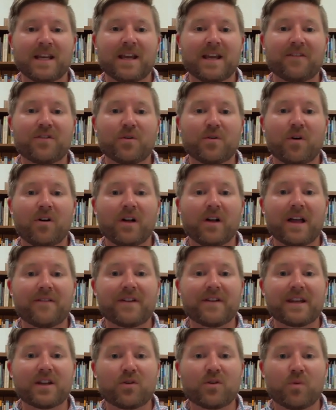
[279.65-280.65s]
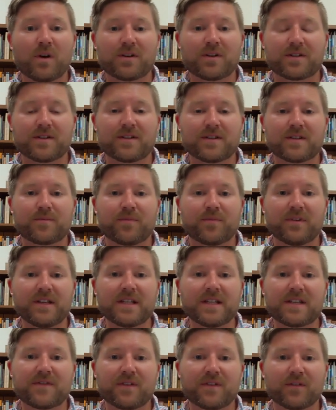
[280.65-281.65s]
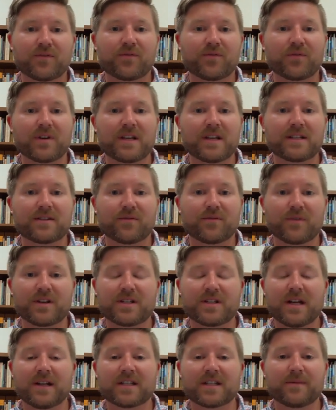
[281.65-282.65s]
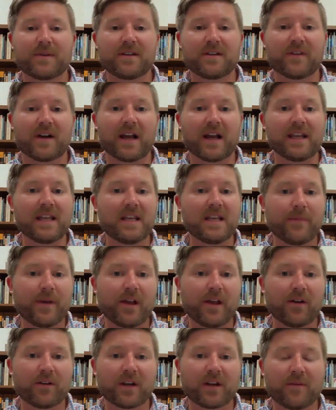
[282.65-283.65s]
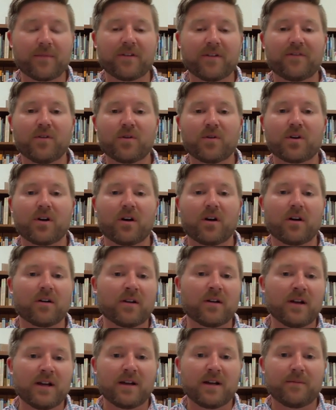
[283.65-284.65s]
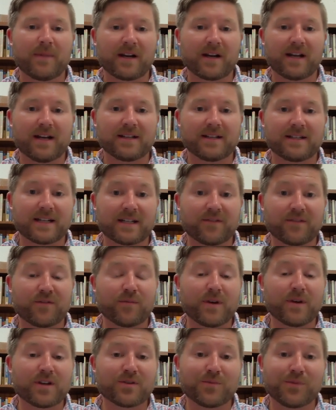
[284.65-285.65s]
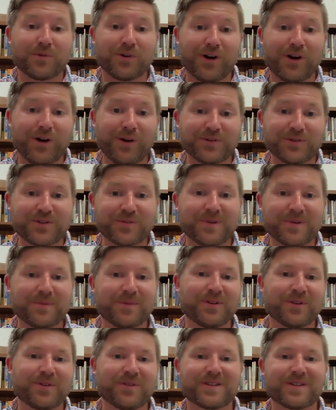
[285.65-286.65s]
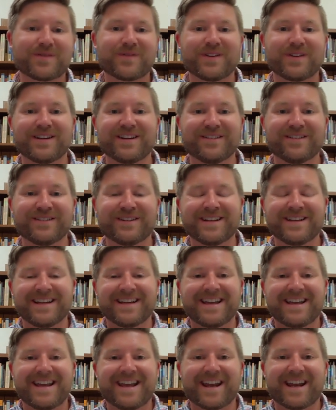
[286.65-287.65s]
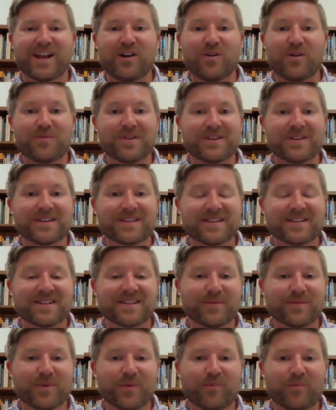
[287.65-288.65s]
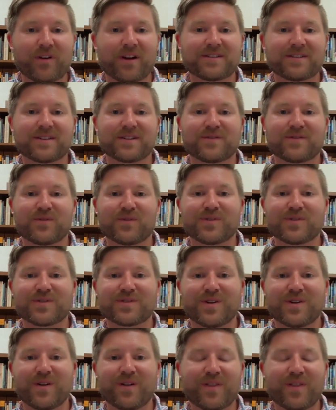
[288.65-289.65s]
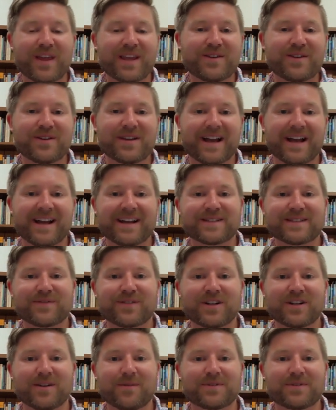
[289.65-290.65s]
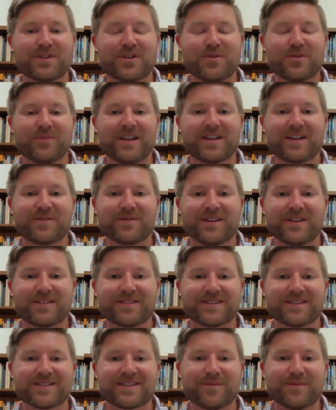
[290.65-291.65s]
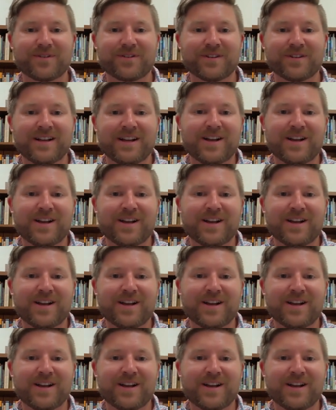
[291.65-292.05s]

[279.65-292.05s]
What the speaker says: If you all have any questions, please feel free to reach out to me via email or give me a phone call. My contact information will also be below this video. And I hope that this is a simple process for us all. Thank you guys for coming up to Hume Lake with us this summer.